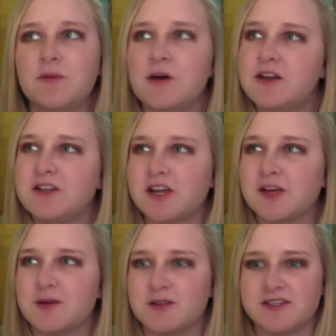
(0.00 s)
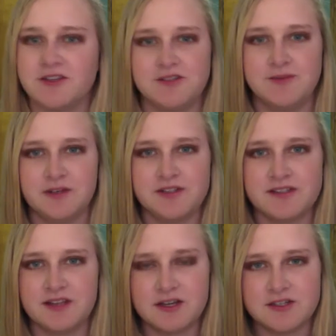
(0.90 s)
wanted to talk about a series of books
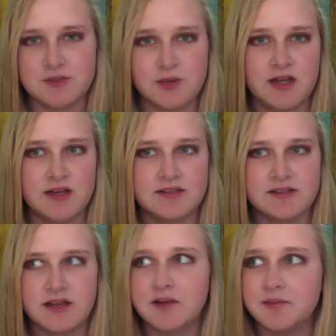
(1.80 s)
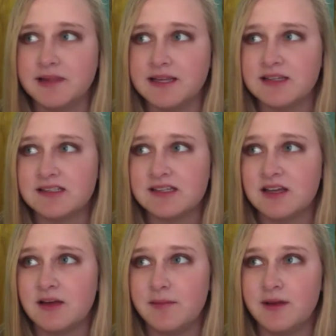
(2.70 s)
that I just read. It's not complete,
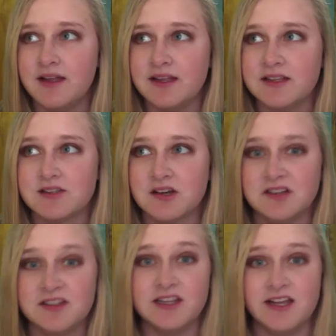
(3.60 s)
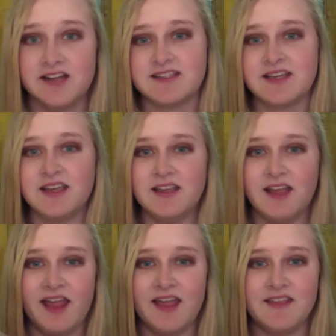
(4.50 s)
but it's called The Lost Gate
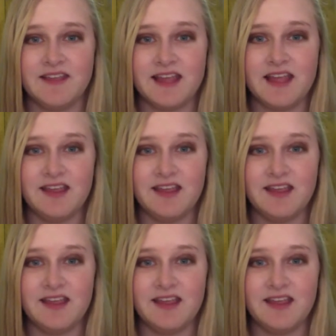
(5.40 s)
and The Gate